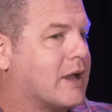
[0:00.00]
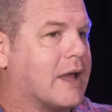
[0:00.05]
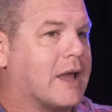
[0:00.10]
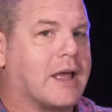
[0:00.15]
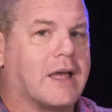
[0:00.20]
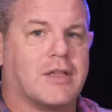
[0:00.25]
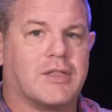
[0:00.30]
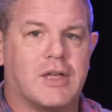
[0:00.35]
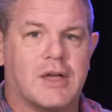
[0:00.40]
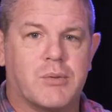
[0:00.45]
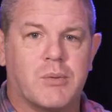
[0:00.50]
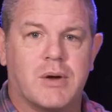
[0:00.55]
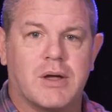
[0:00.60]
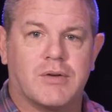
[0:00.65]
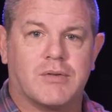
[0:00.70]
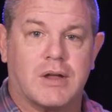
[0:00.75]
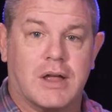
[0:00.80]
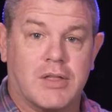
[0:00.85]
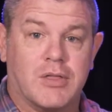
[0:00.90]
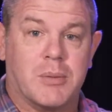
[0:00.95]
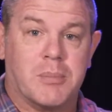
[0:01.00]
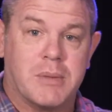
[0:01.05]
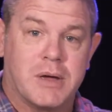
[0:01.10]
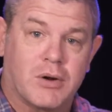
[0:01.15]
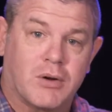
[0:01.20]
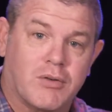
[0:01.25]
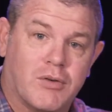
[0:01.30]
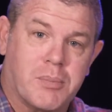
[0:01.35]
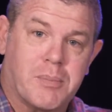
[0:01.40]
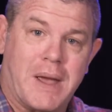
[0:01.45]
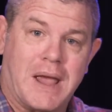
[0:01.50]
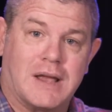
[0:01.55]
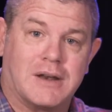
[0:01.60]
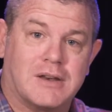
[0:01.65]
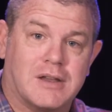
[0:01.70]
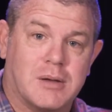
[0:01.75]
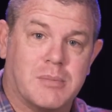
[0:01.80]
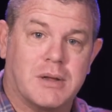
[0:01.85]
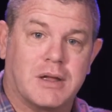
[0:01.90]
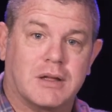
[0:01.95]
and they went in the middle of a
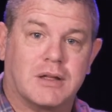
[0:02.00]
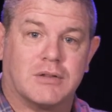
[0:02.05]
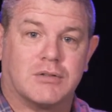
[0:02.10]
pandemic.